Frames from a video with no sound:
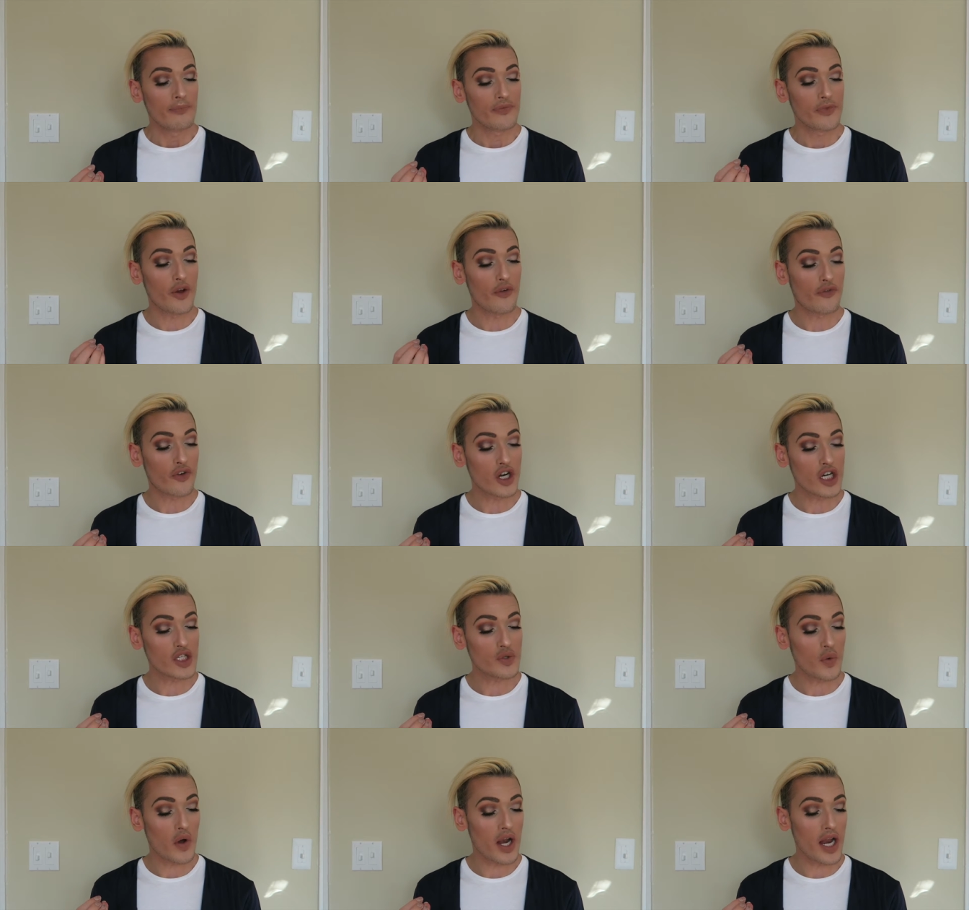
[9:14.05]
the
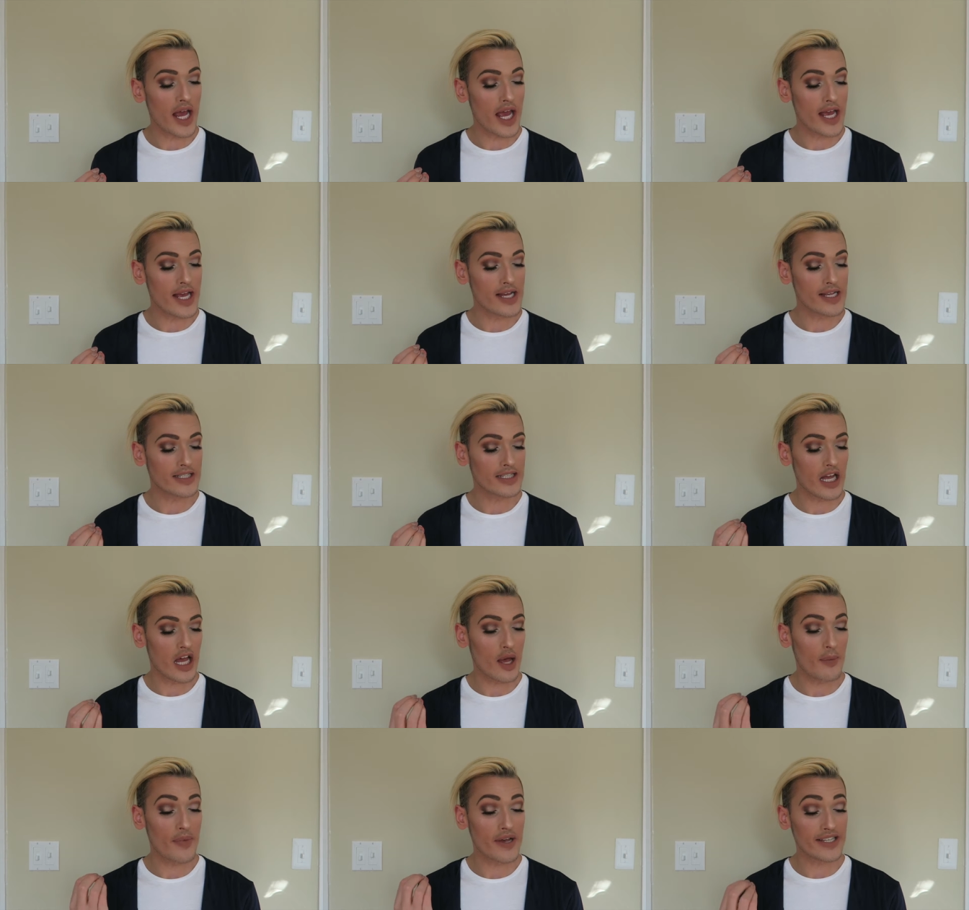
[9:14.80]
first one is
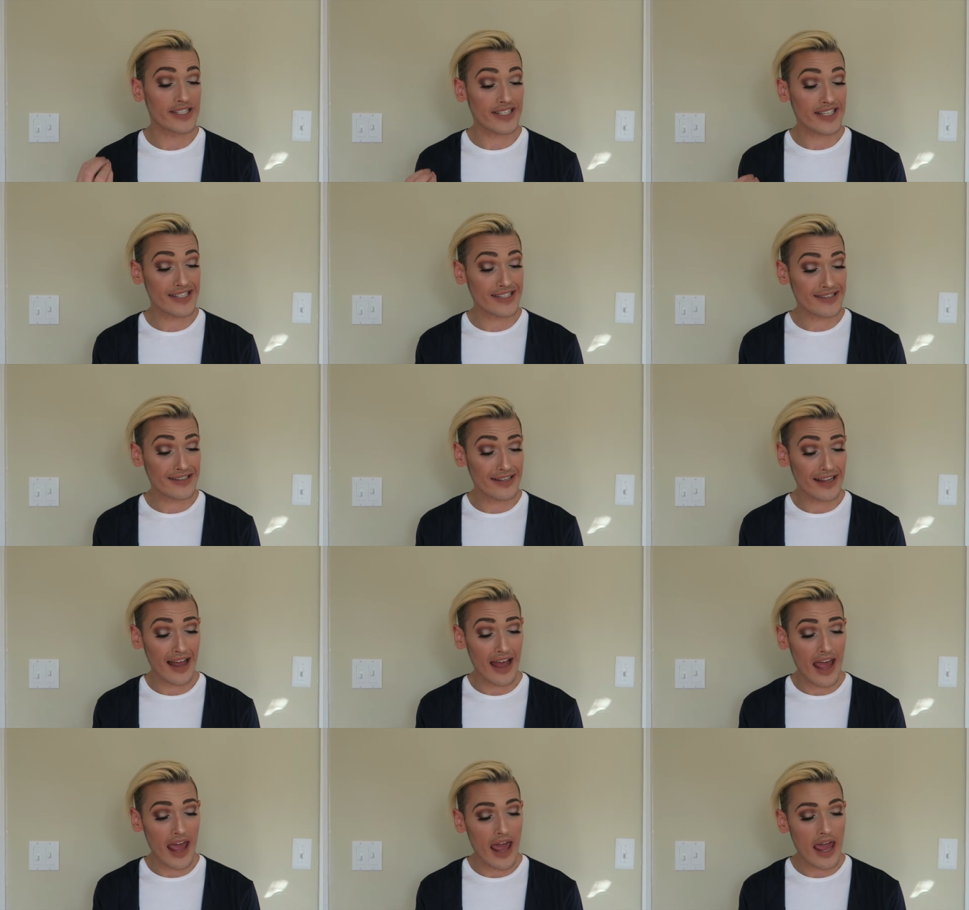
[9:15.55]
a hibiscus
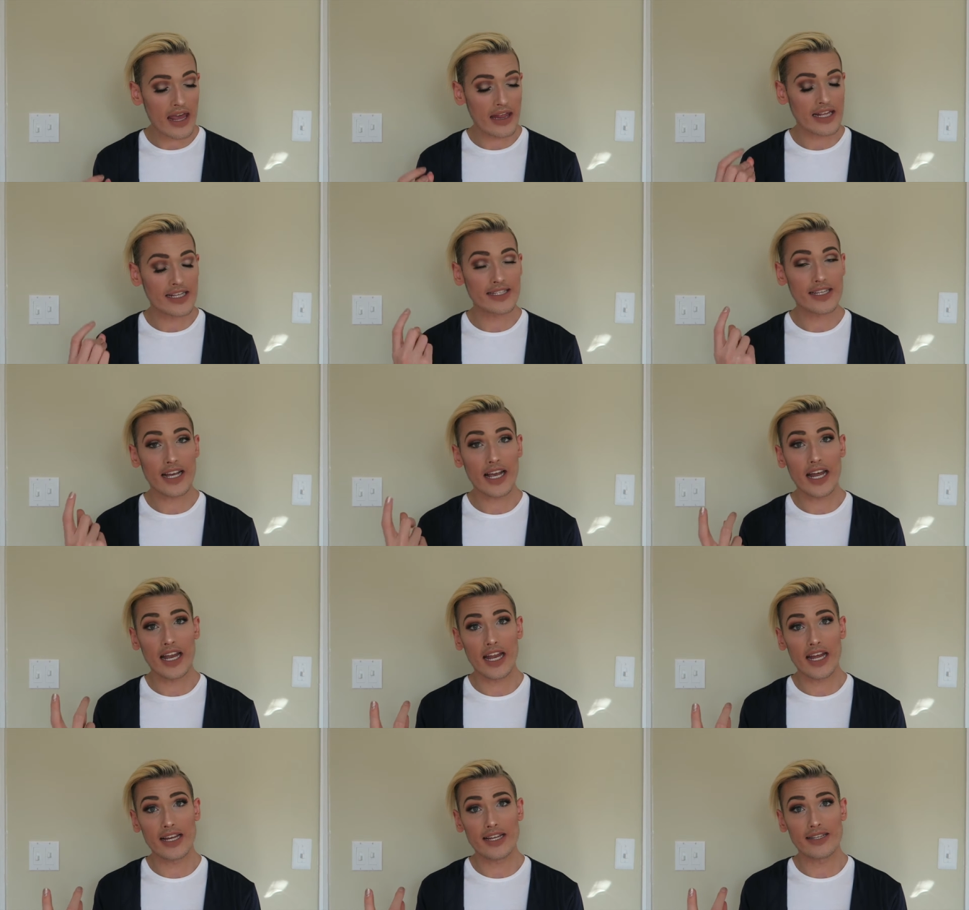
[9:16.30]
clay, the
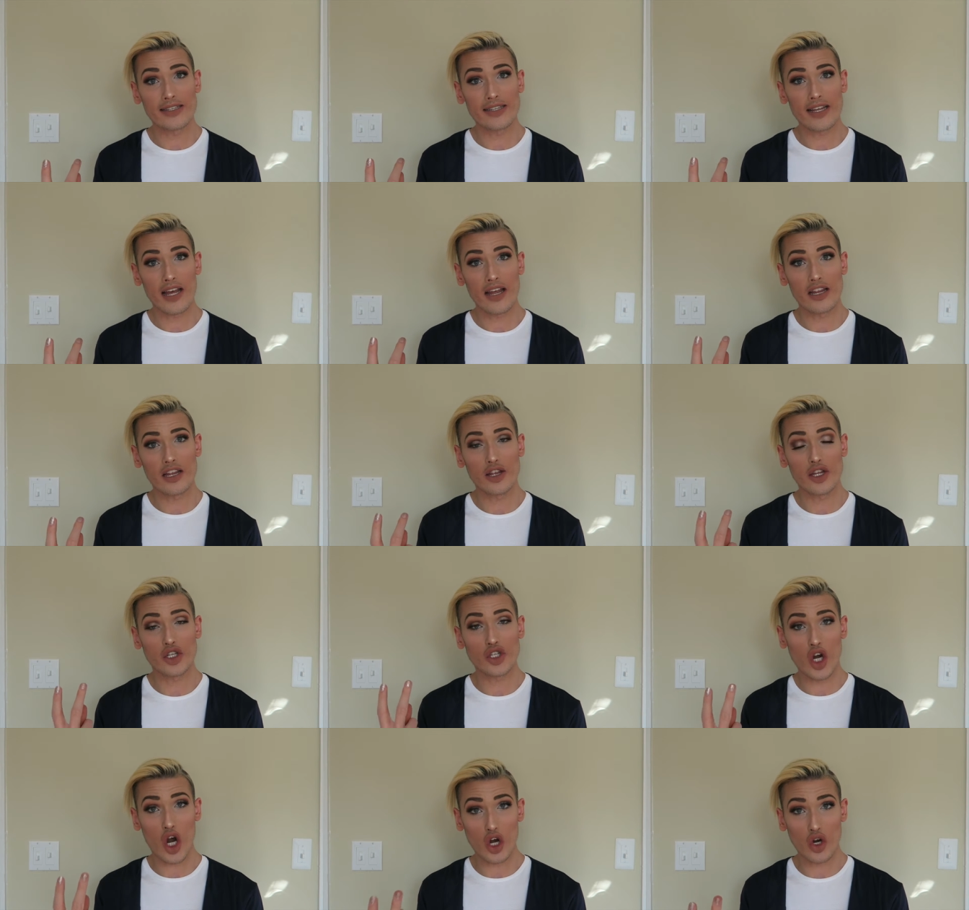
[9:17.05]
second is
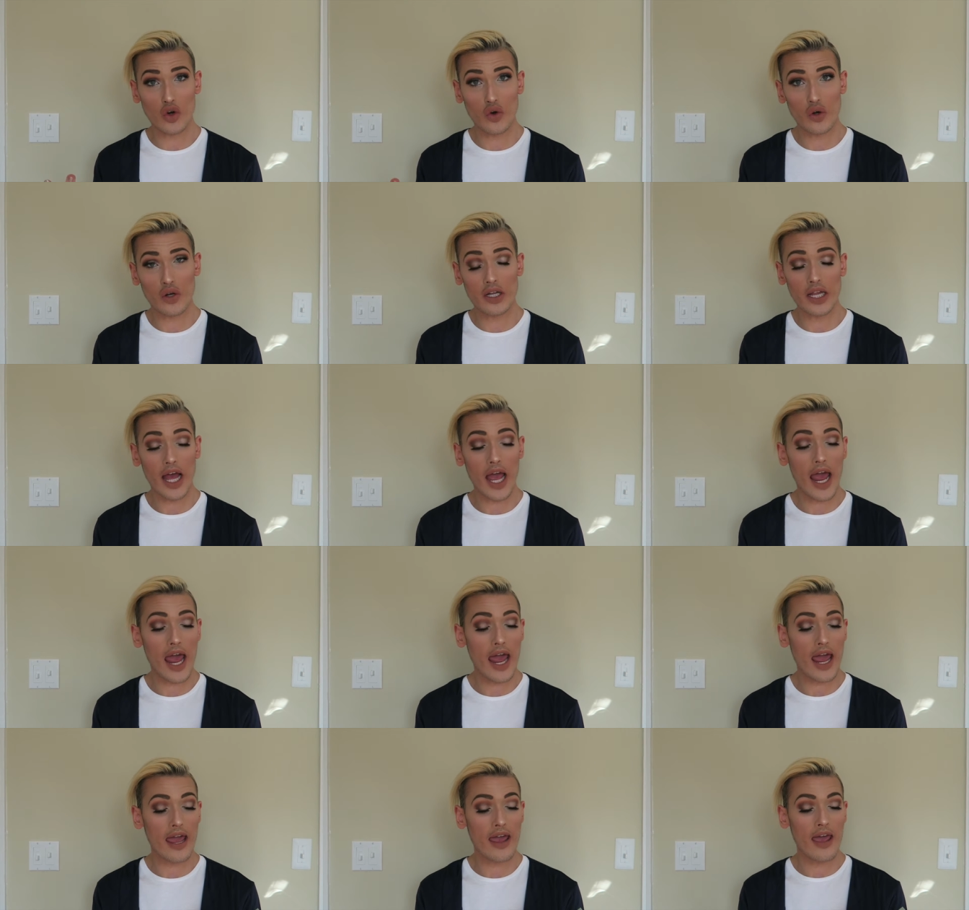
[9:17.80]
the charcoal
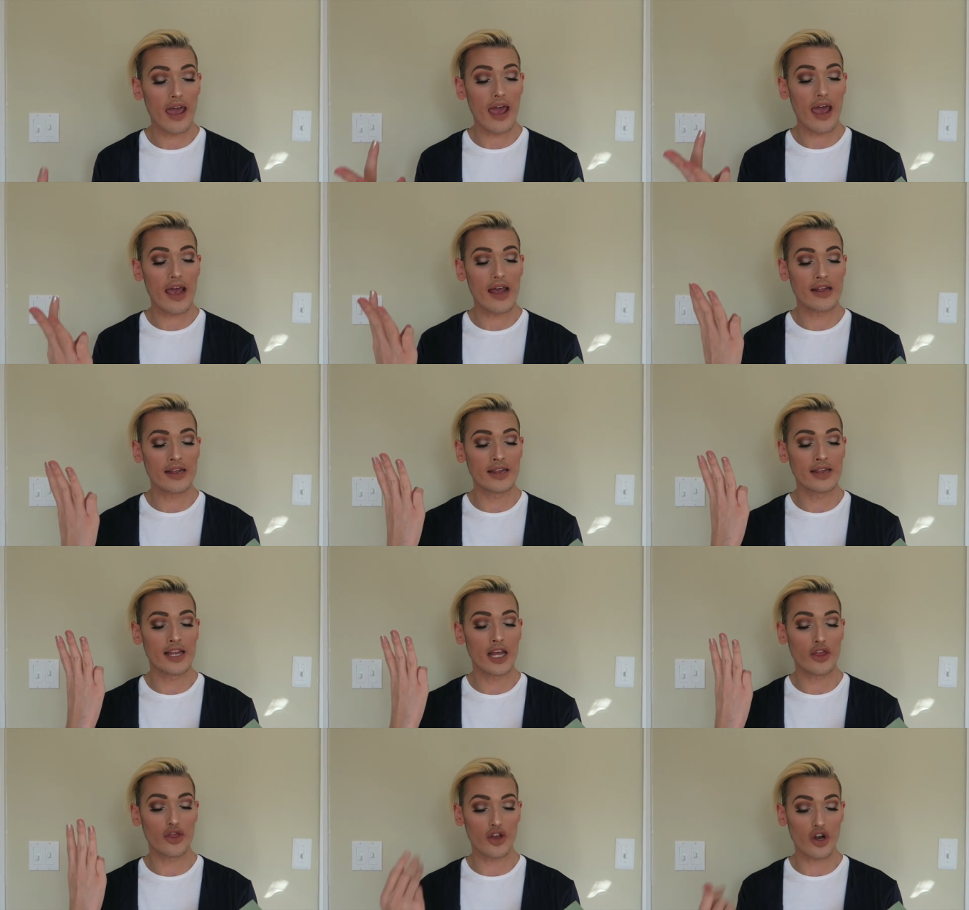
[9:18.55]
clay,
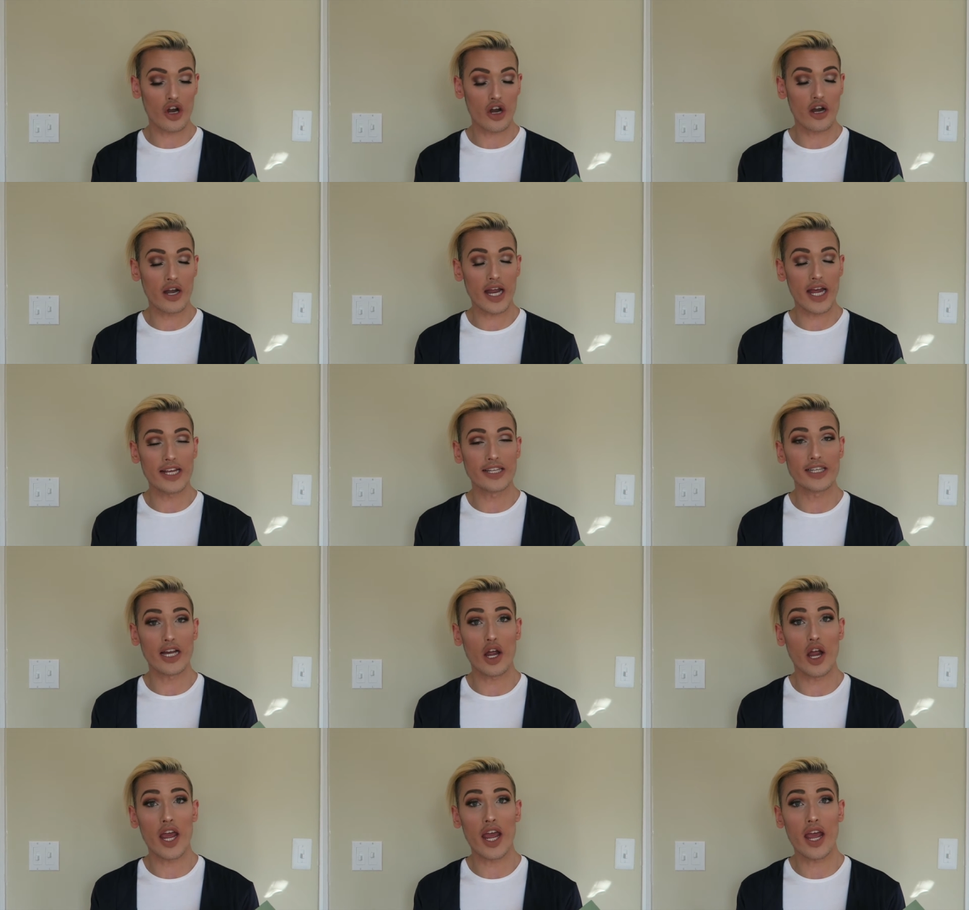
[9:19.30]
and the third is
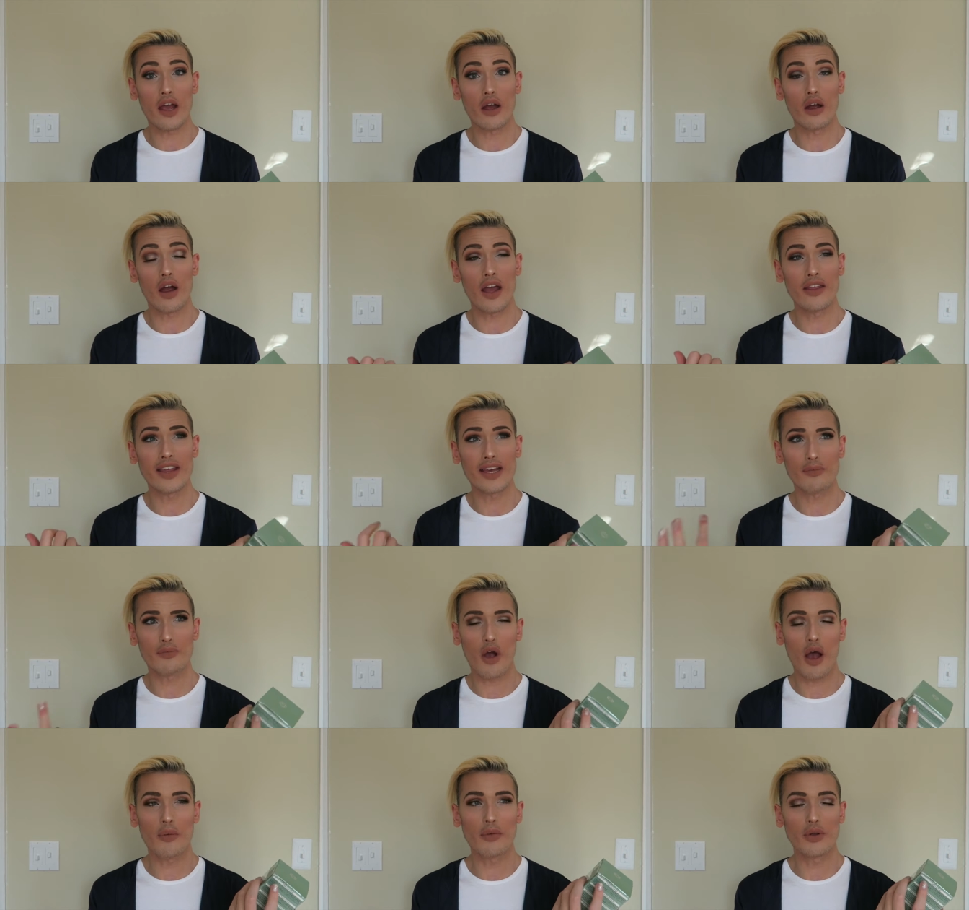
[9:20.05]
a, I
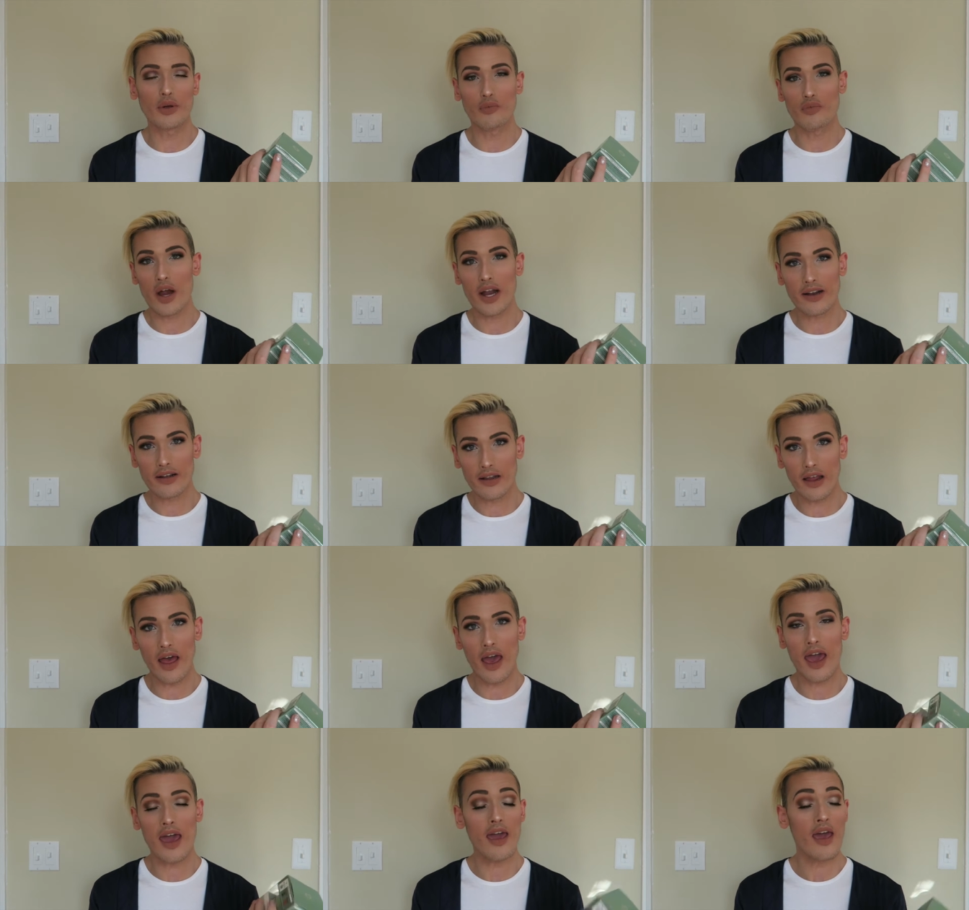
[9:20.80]
think probably red
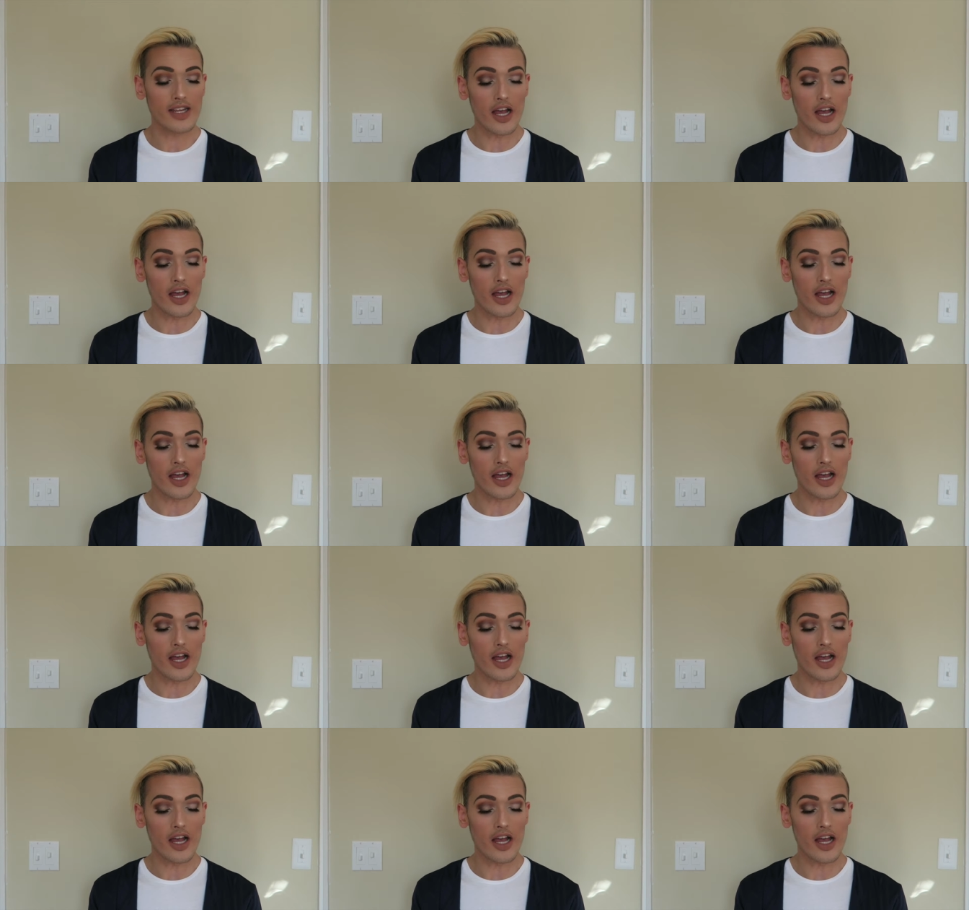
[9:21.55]
clay.